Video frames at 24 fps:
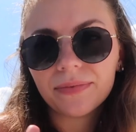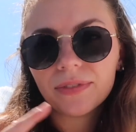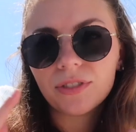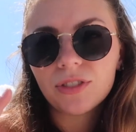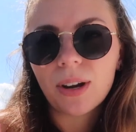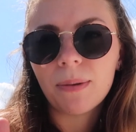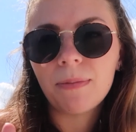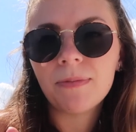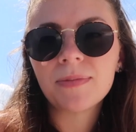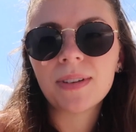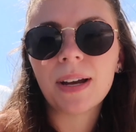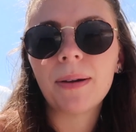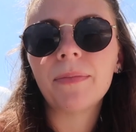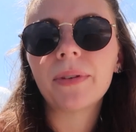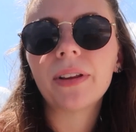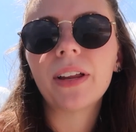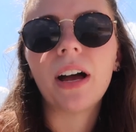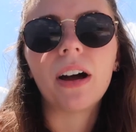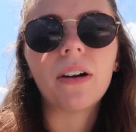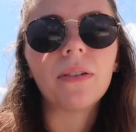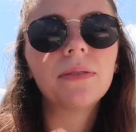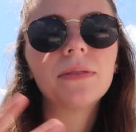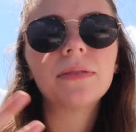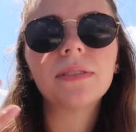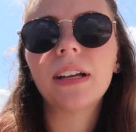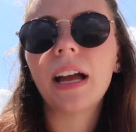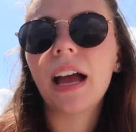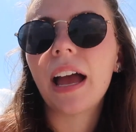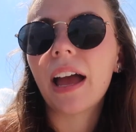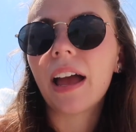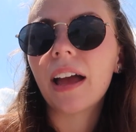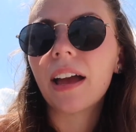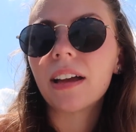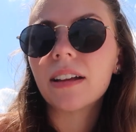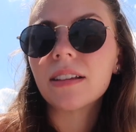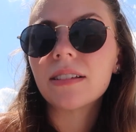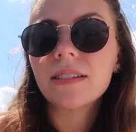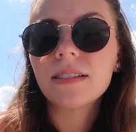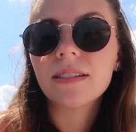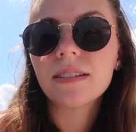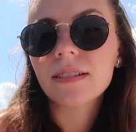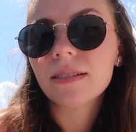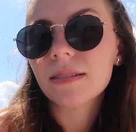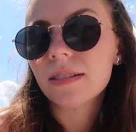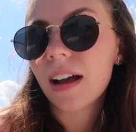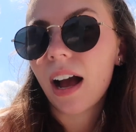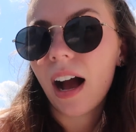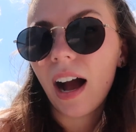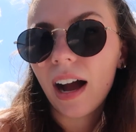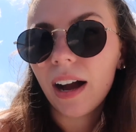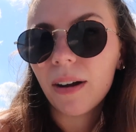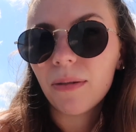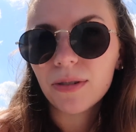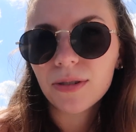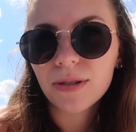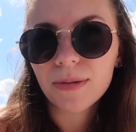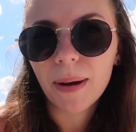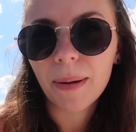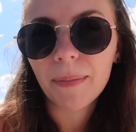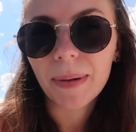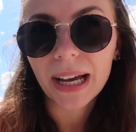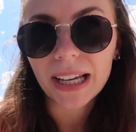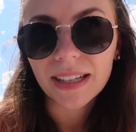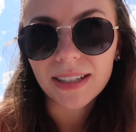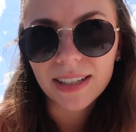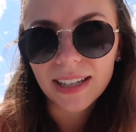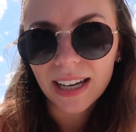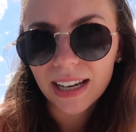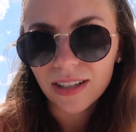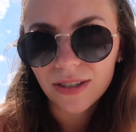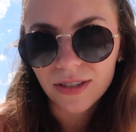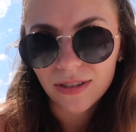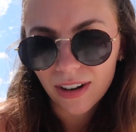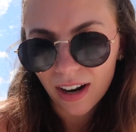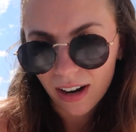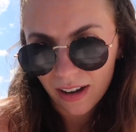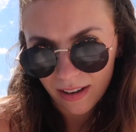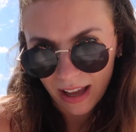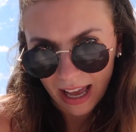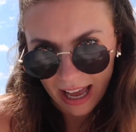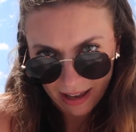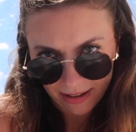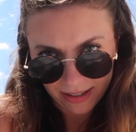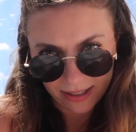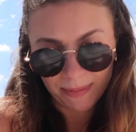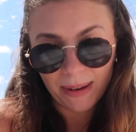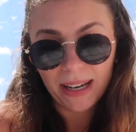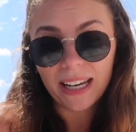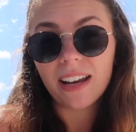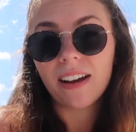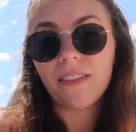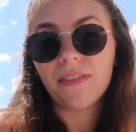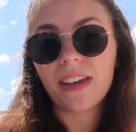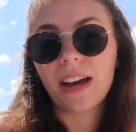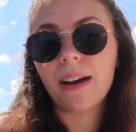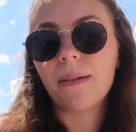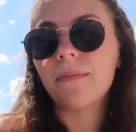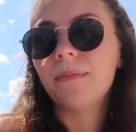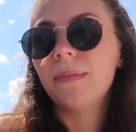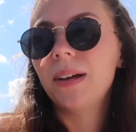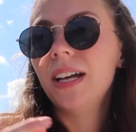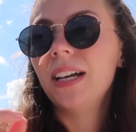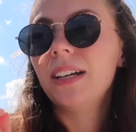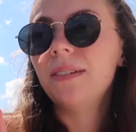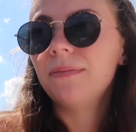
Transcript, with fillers: drop them down below and I will do my best to answer as many of them